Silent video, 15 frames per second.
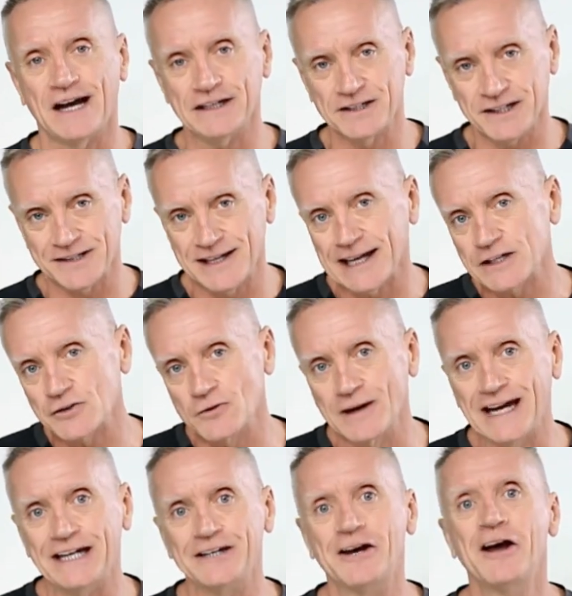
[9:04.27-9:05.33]
not just get
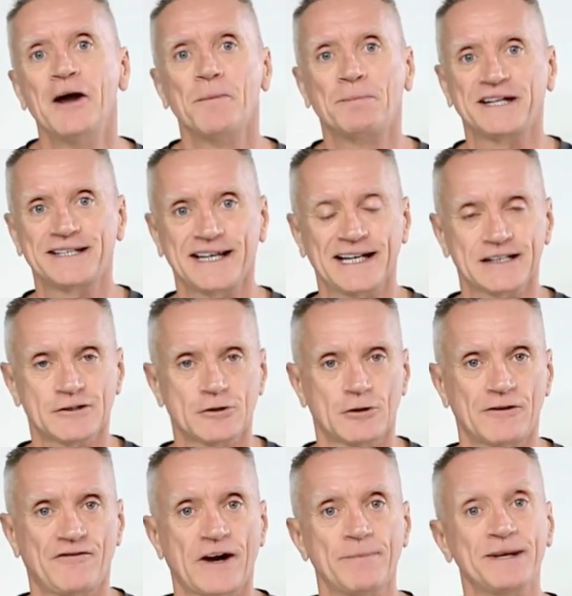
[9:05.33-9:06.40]
trained, but to get
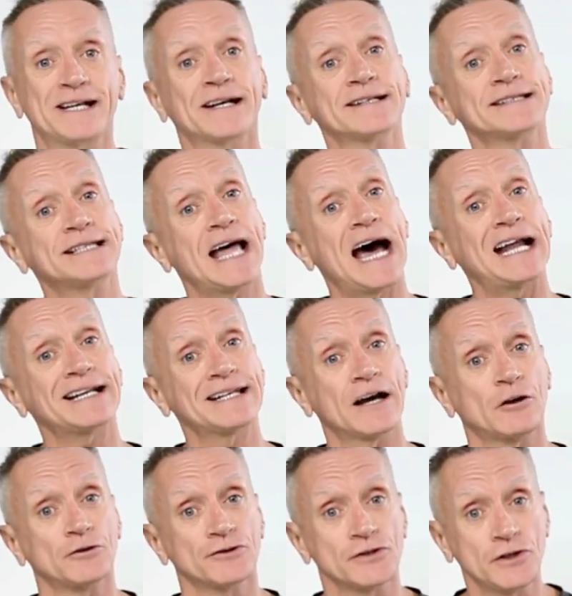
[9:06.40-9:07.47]
certified because that
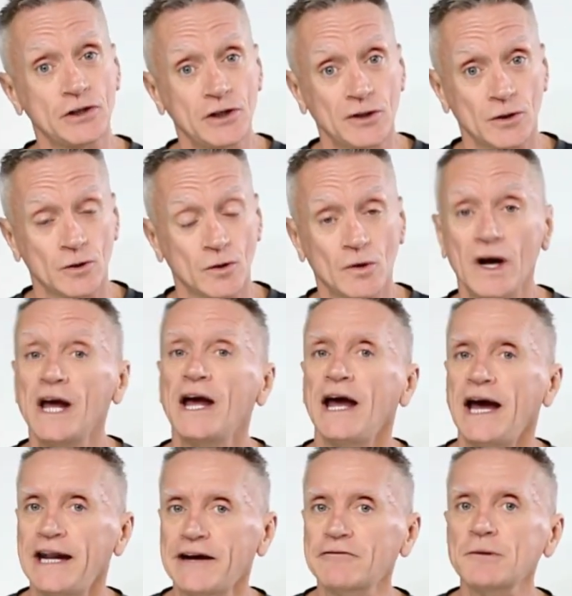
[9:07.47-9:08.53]
tells you
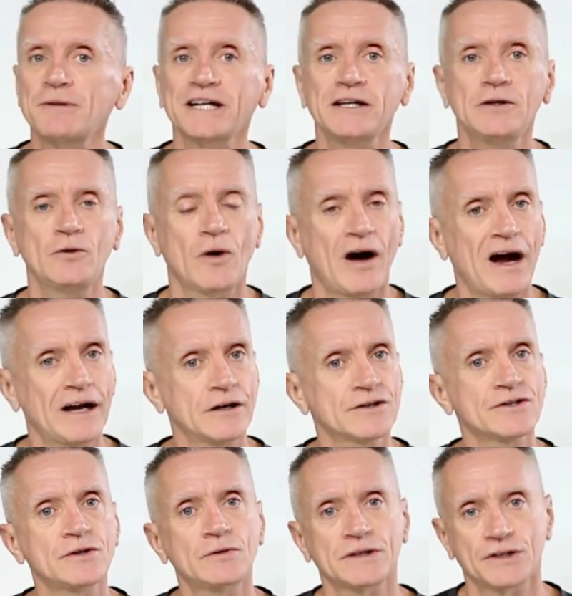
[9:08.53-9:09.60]
and everybody who
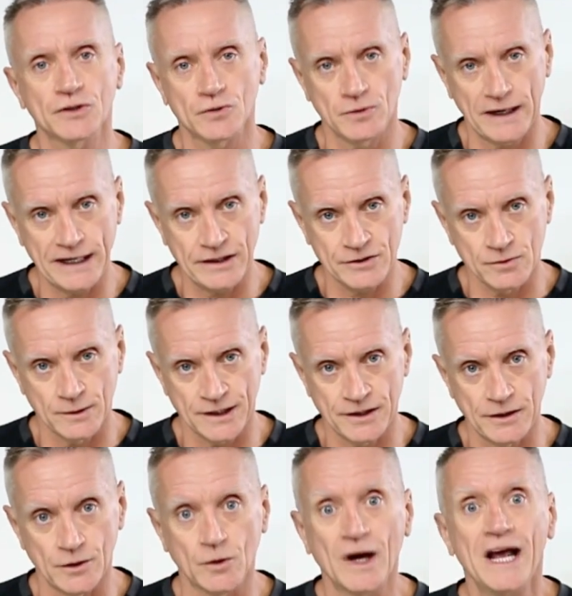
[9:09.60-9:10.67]
hires you and trains
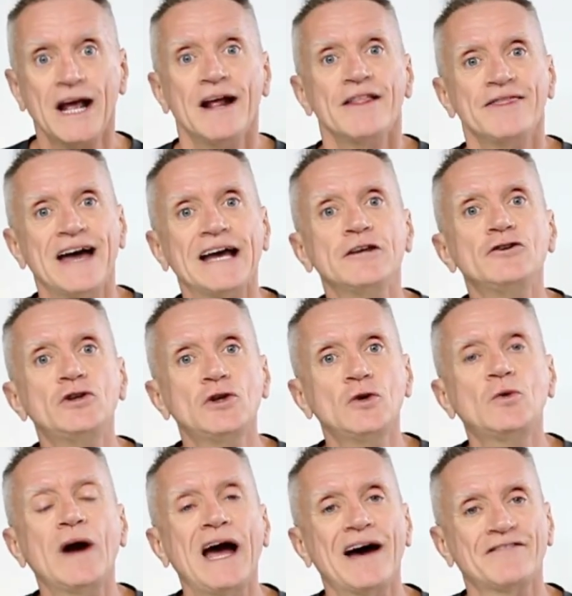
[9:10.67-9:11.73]
with you that
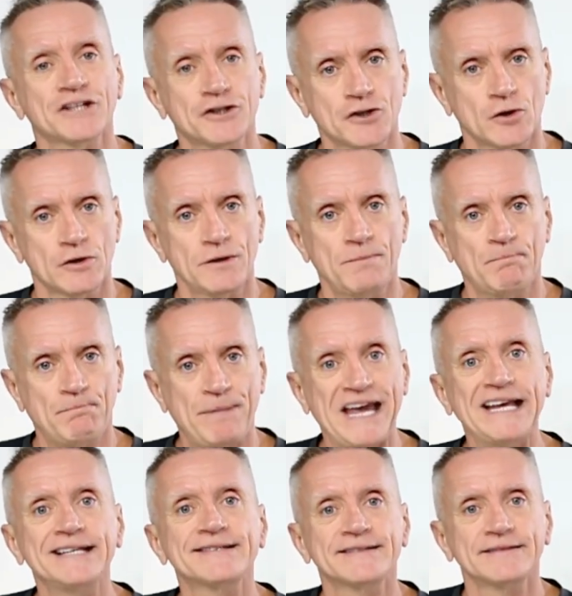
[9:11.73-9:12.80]
you have a certain
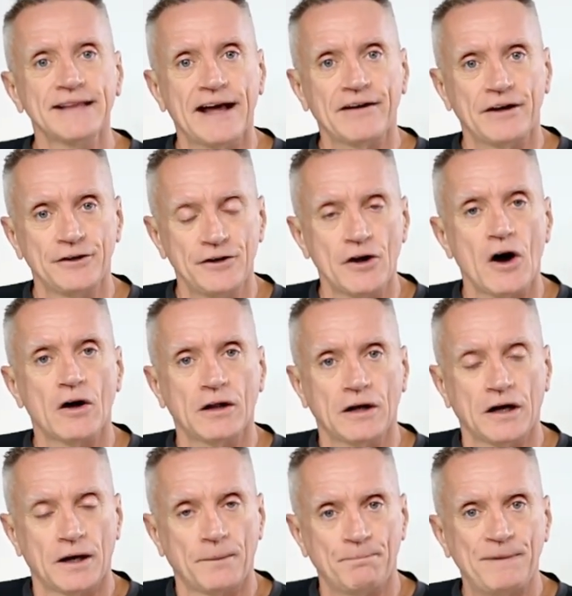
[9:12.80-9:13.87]
base, no
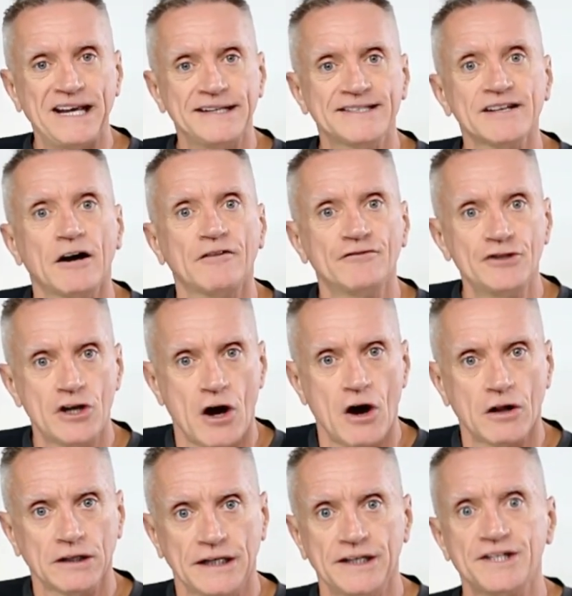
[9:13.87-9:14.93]
uh, base of
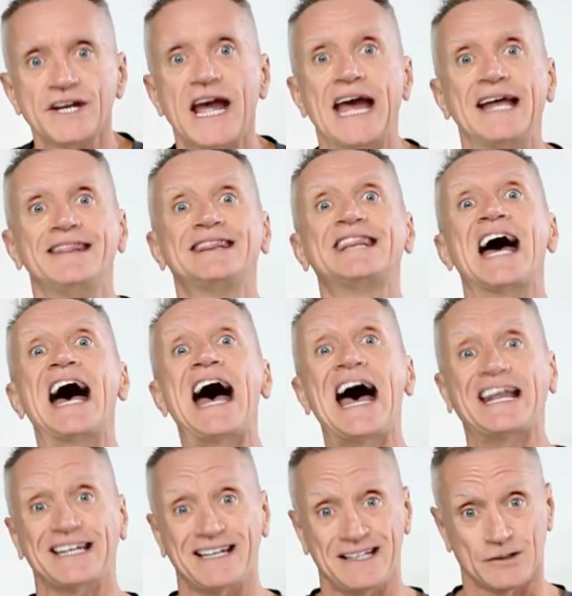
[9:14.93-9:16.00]
knowledge. And
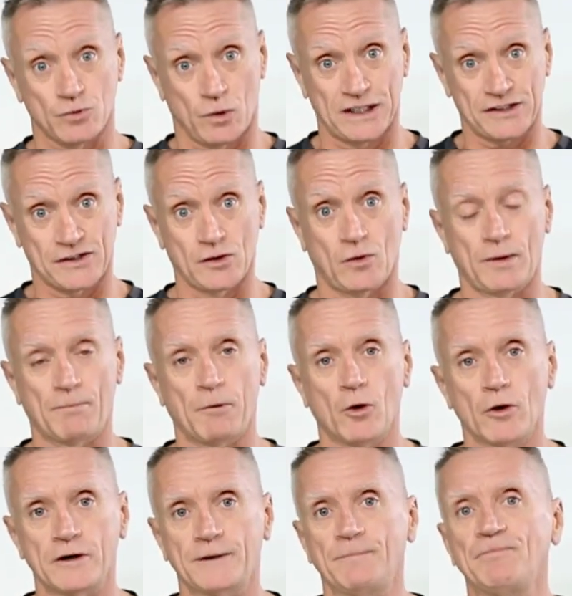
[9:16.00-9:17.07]
that is what's so
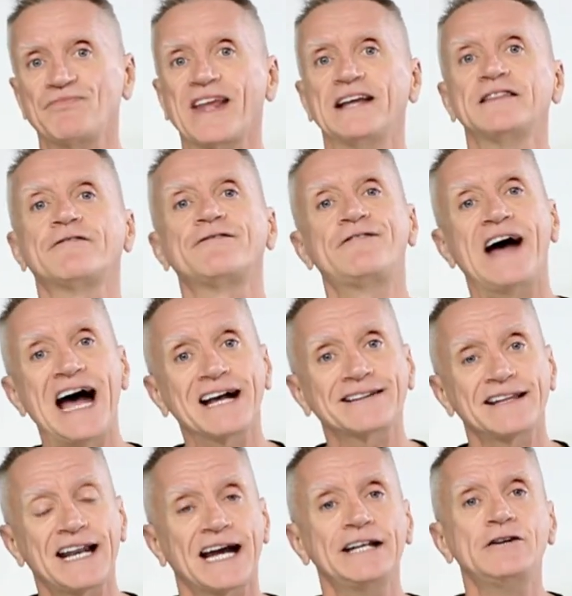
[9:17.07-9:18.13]
important. And the
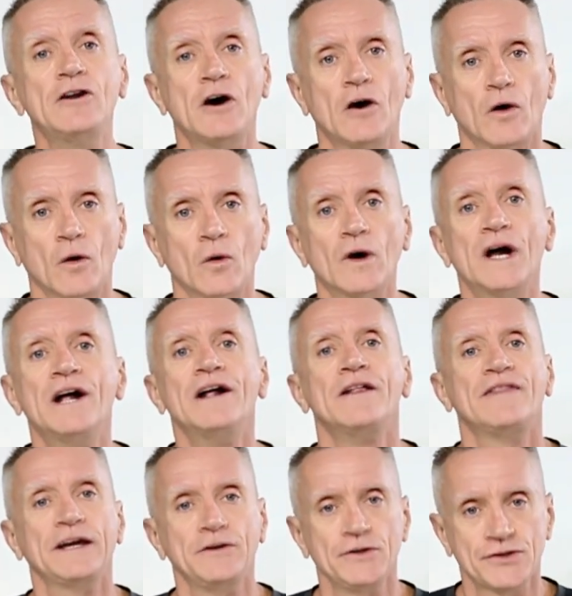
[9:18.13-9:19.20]
fact that I know
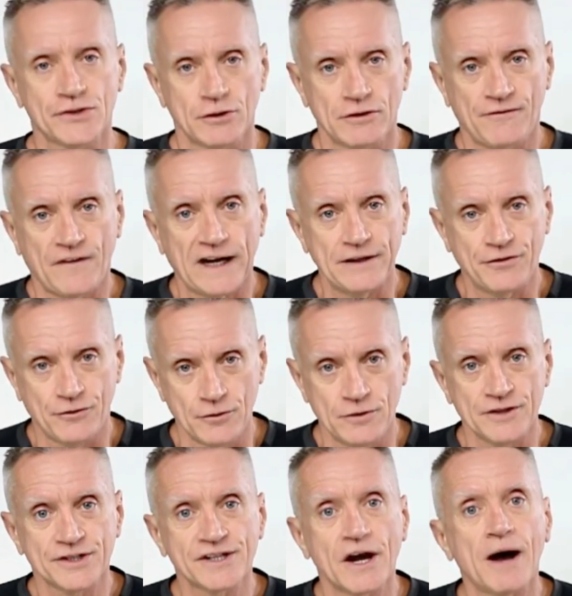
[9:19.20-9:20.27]
that you certified through
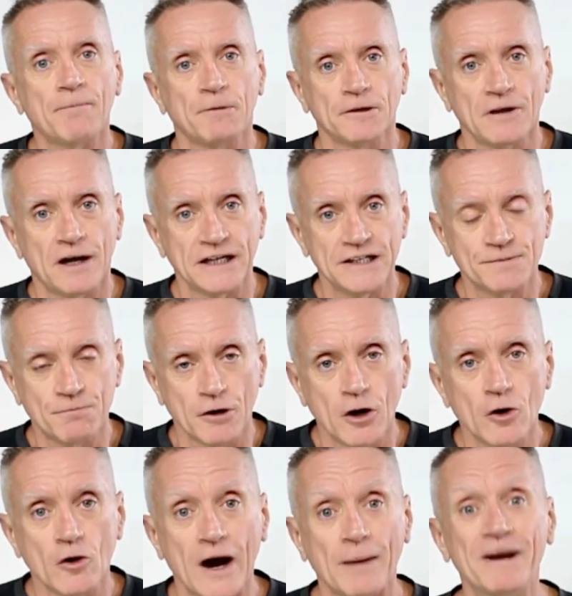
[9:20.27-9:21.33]
the STOTT Pilates
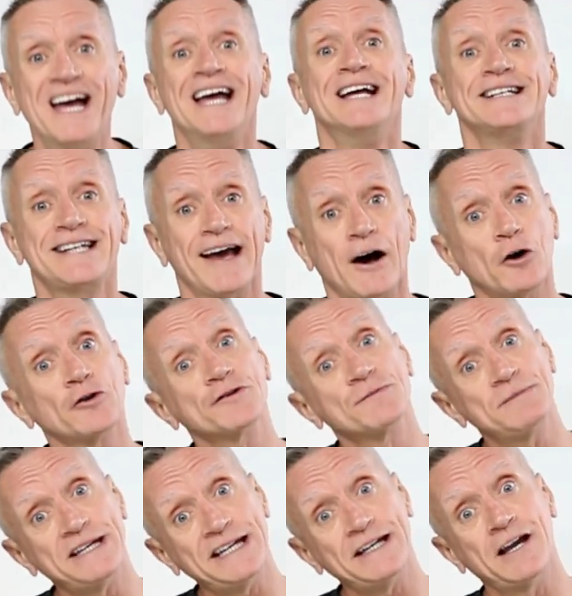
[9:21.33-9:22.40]
program tells
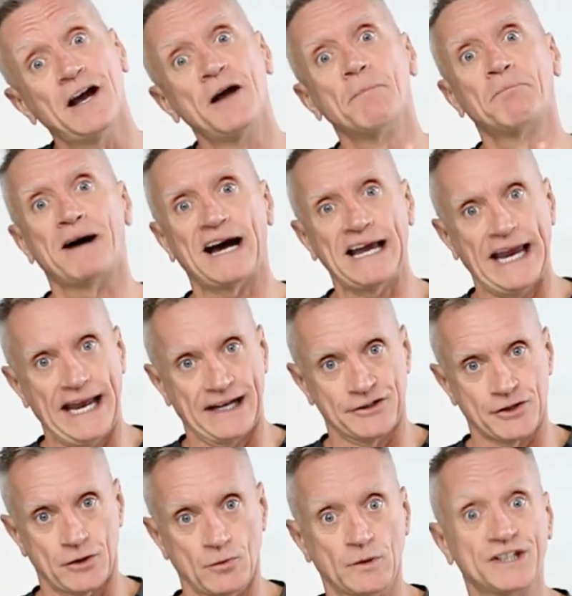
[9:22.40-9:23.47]
me my
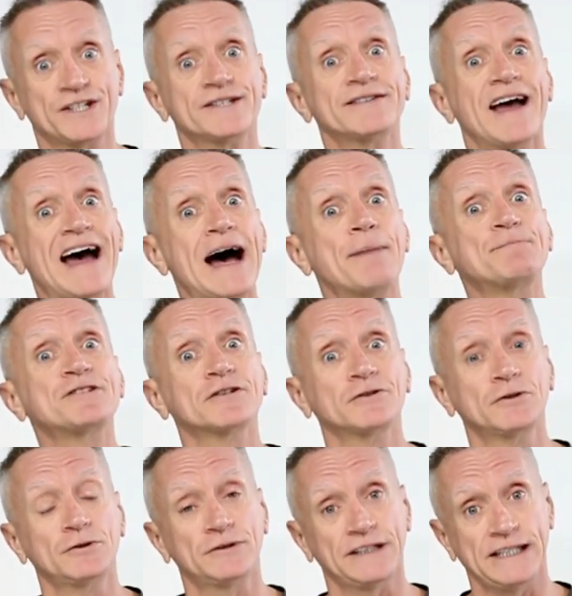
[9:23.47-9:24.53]
answer, which is
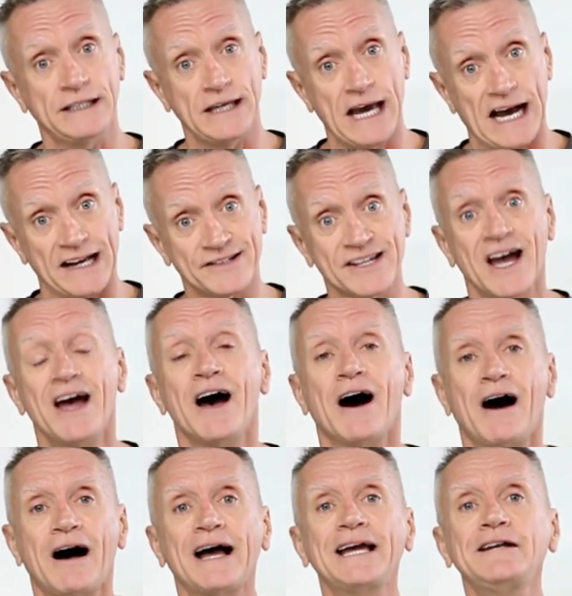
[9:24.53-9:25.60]
absolutely yes.
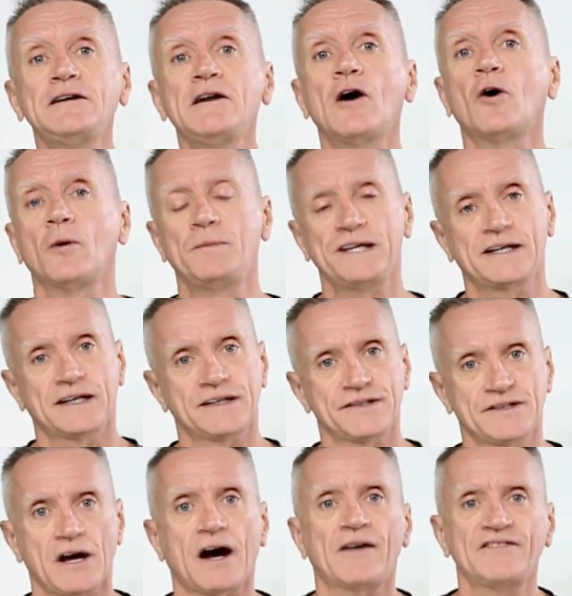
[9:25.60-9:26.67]
I know
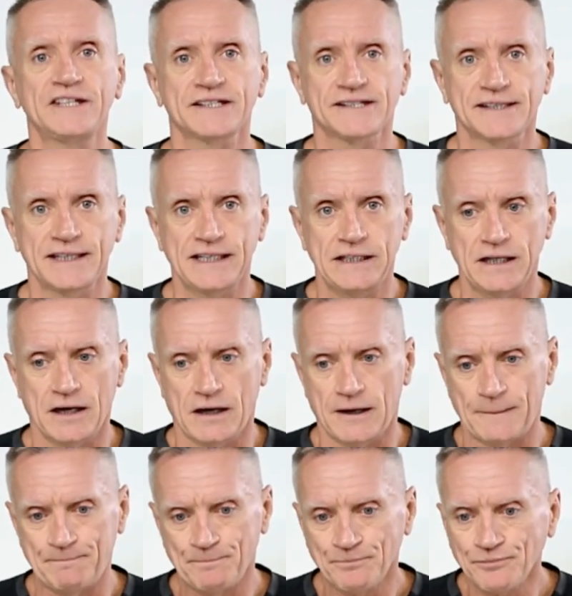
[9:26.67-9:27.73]
because obviously
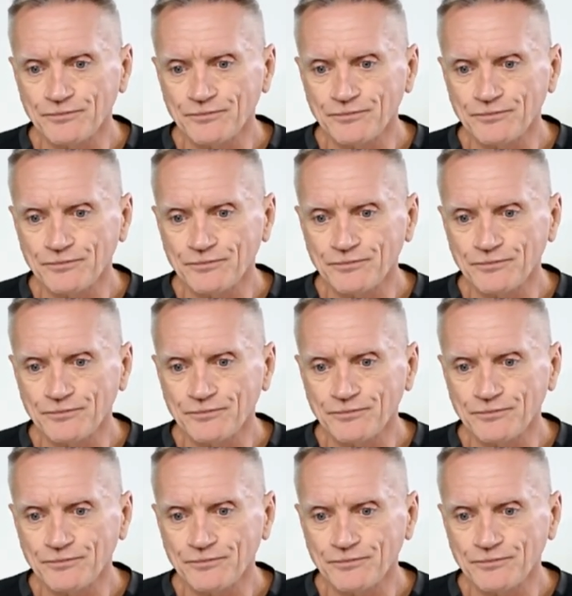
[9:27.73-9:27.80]
uh,